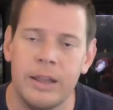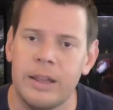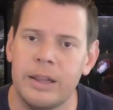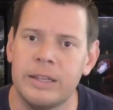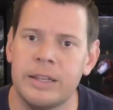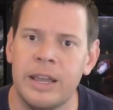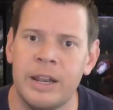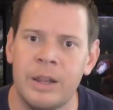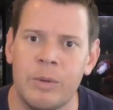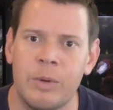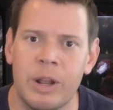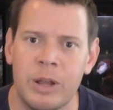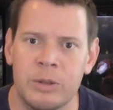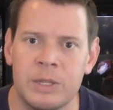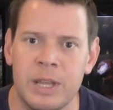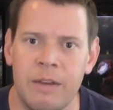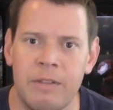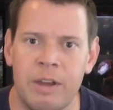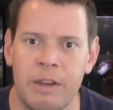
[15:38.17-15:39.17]
Anyone
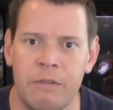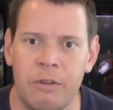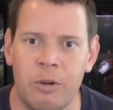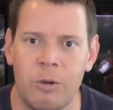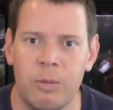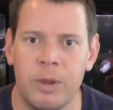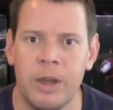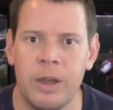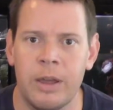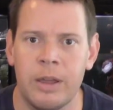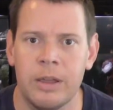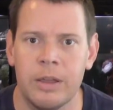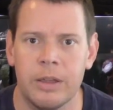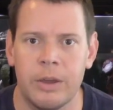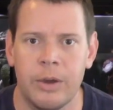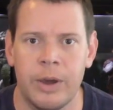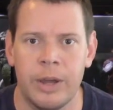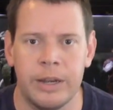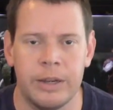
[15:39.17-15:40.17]
else have that phobia?
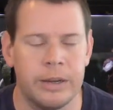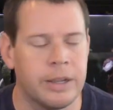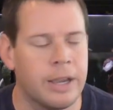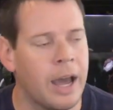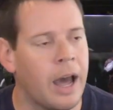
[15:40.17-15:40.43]
Go ahead and